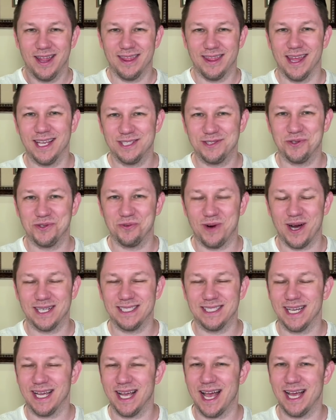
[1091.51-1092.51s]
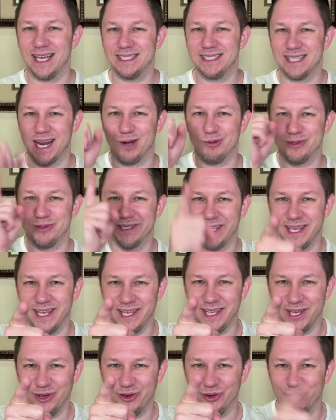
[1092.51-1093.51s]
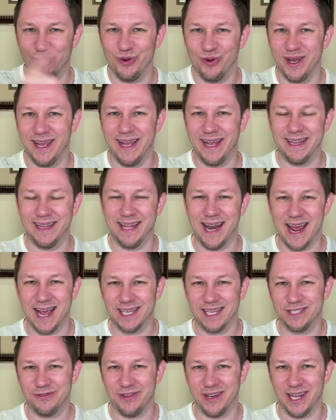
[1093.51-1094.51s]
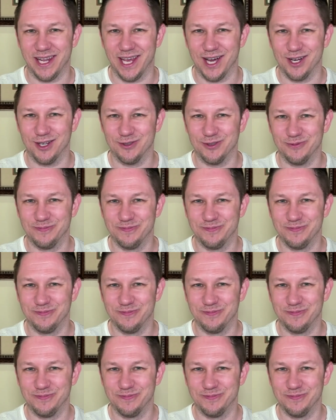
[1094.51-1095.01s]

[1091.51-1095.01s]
Thanks for watching, guys, and I'll see you in the next video.